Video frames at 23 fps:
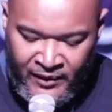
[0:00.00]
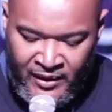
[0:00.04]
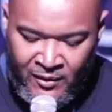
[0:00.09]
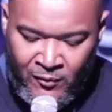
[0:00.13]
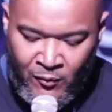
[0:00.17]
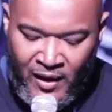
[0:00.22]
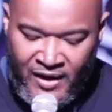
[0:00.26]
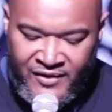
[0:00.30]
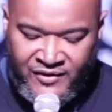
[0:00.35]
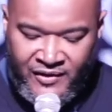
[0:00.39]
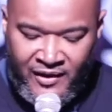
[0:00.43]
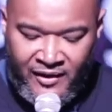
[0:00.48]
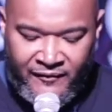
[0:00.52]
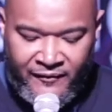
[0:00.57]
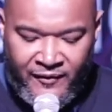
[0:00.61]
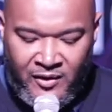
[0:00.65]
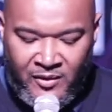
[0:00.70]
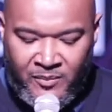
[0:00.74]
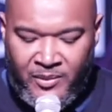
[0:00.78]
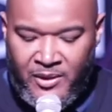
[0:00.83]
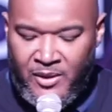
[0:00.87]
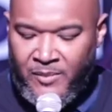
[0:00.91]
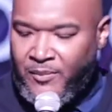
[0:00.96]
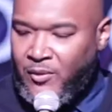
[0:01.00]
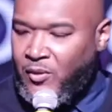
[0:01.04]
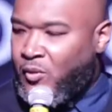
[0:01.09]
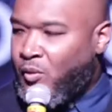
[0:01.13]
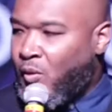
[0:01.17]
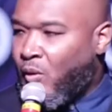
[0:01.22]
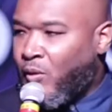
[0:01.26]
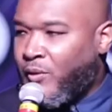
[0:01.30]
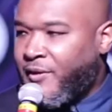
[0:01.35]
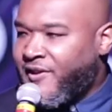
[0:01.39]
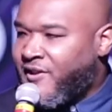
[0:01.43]
Watch out for the people who
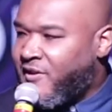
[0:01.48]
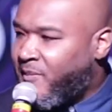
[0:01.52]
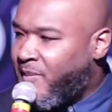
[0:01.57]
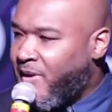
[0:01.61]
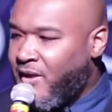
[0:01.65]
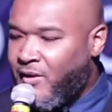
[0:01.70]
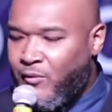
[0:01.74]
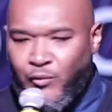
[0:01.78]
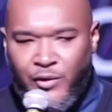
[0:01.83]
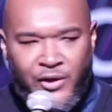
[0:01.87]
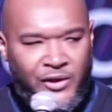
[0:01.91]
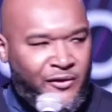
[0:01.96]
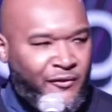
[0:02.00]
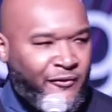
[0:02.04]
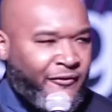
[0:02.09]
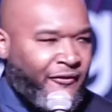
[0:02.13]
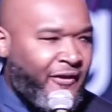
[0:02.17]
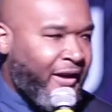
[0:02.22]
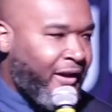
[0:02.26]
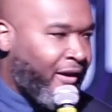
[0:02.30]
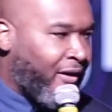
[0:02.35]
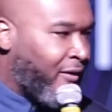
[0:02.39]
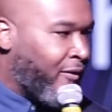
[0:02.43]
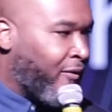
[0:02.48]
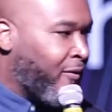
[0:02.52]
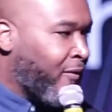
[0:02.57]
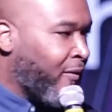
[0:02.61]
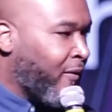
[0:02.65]
only speak when you fail.